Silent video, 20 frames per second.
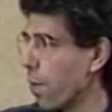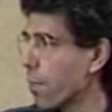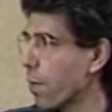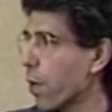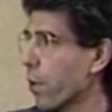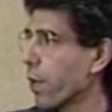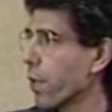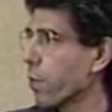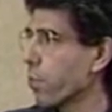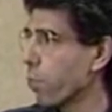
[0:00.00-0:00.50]

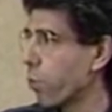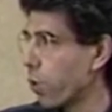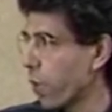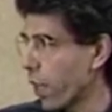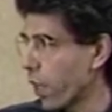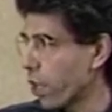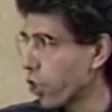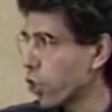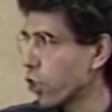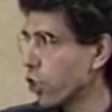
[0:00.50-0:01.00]
Mary to put
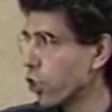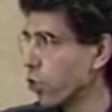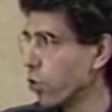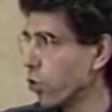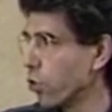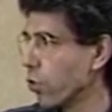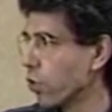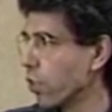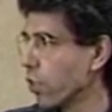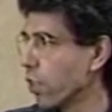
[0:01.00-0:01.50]
on her
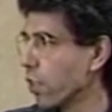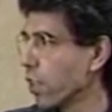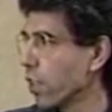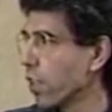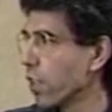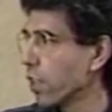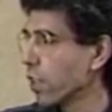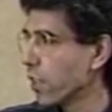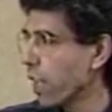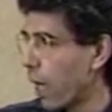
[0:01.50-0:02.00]
shoes,
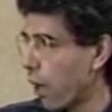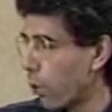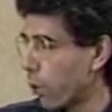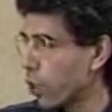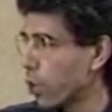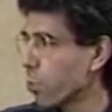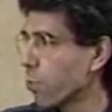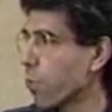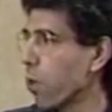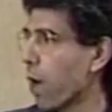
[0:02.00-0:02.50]
how would
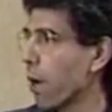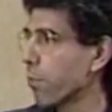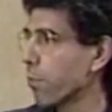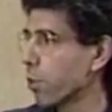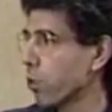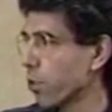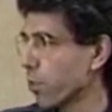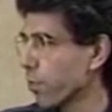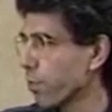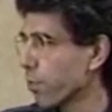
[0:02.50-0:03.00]
you prompt her?